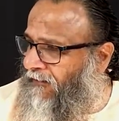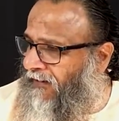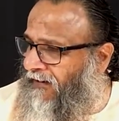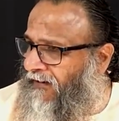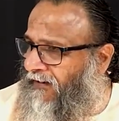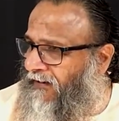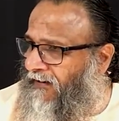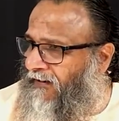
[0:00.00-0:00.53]

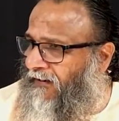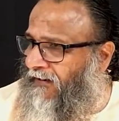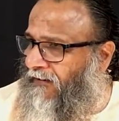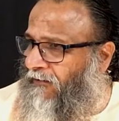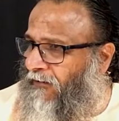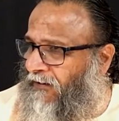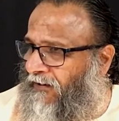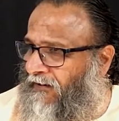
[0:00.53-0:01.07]
white
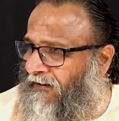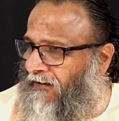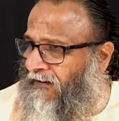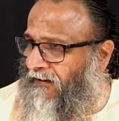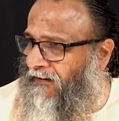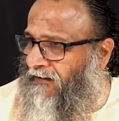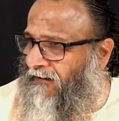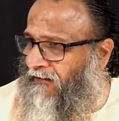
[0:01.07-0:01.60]
lady caught her
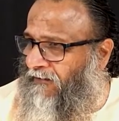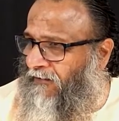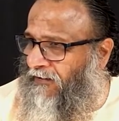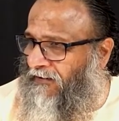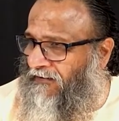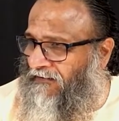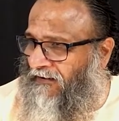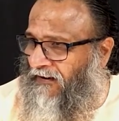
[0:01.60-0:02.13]
hand,
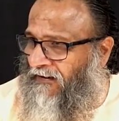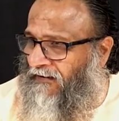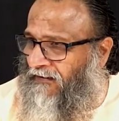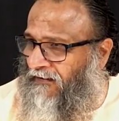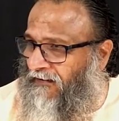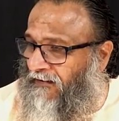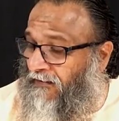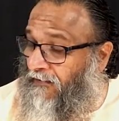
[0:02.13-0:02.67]
caught his hand.
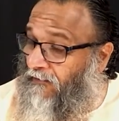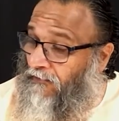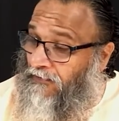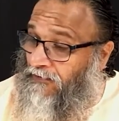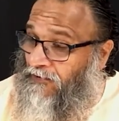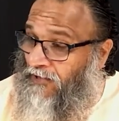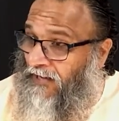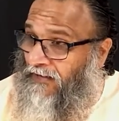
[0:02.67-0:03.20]

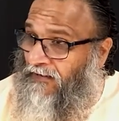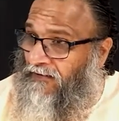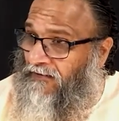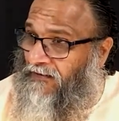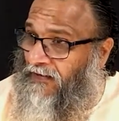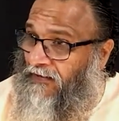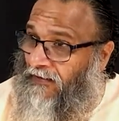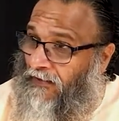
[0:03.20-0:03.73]
One
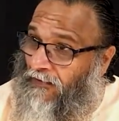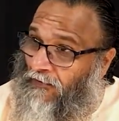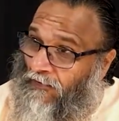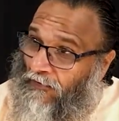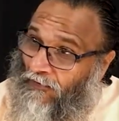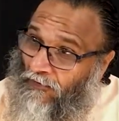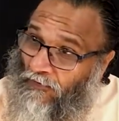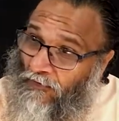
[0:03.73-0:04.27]
Chinese lady
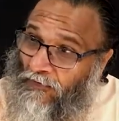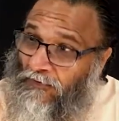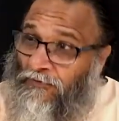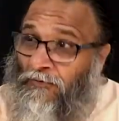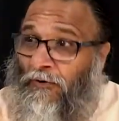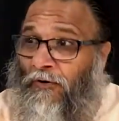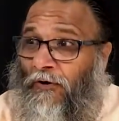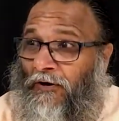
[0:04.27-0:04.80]

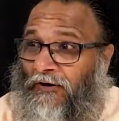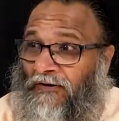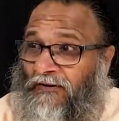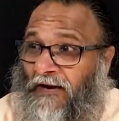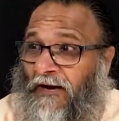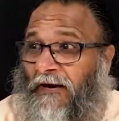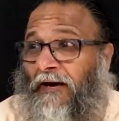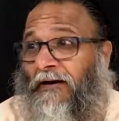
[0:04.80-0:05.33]
also caught
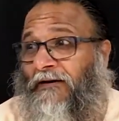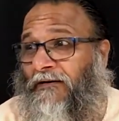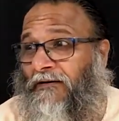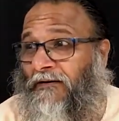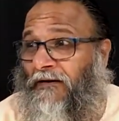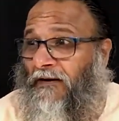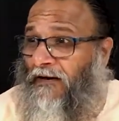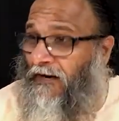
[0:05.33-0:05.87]
his hand and
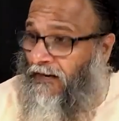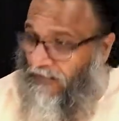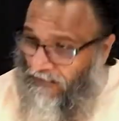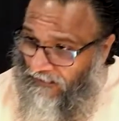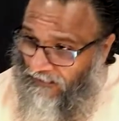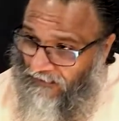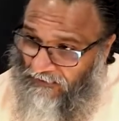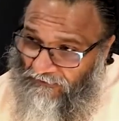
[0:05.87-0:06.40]

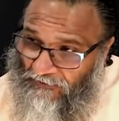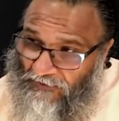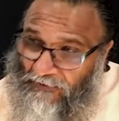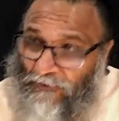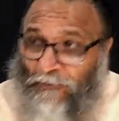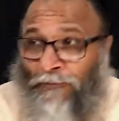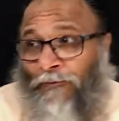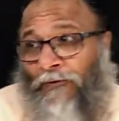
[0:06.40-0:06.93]
and he
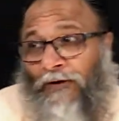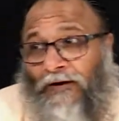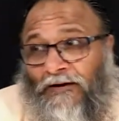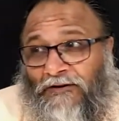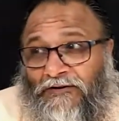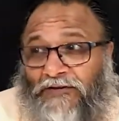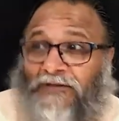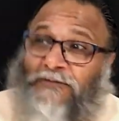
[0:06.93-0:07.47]
tried to pull
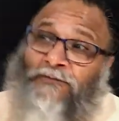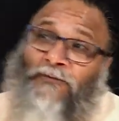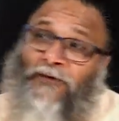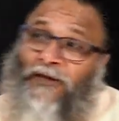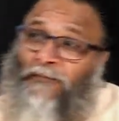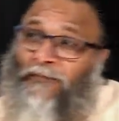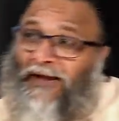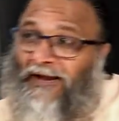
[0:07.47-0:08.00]
and she's
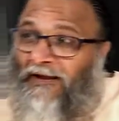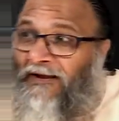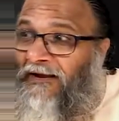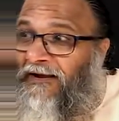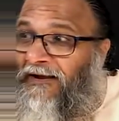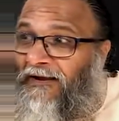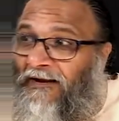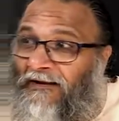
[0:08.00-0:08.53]
pulling back.
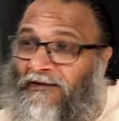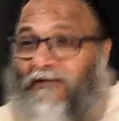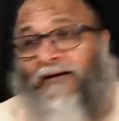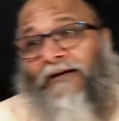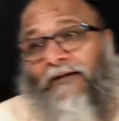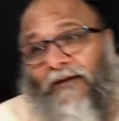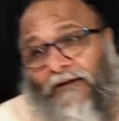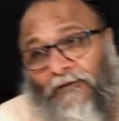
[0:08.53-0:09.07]

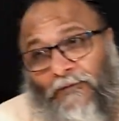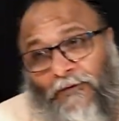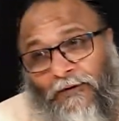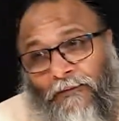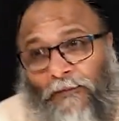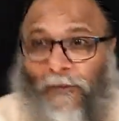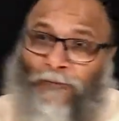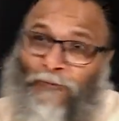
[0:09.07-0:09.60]
She
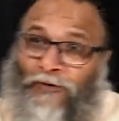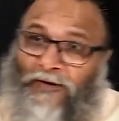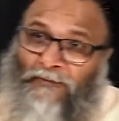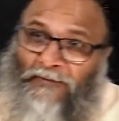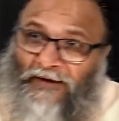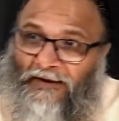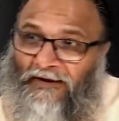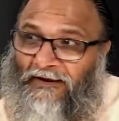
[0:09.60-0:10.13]

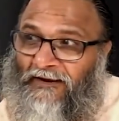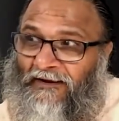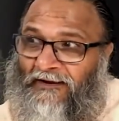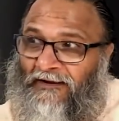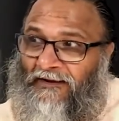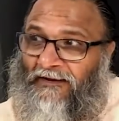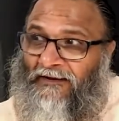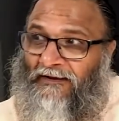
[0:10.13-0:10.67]
pulling back.
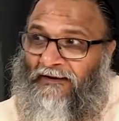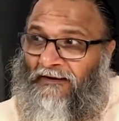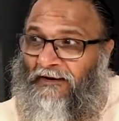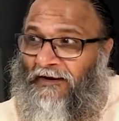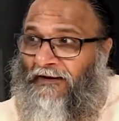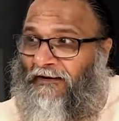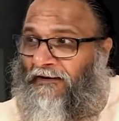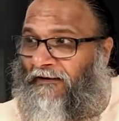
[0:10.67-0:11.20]

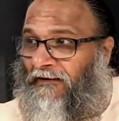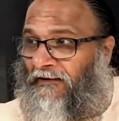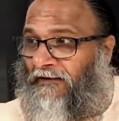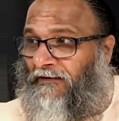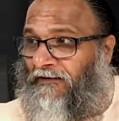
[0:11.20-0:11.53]
And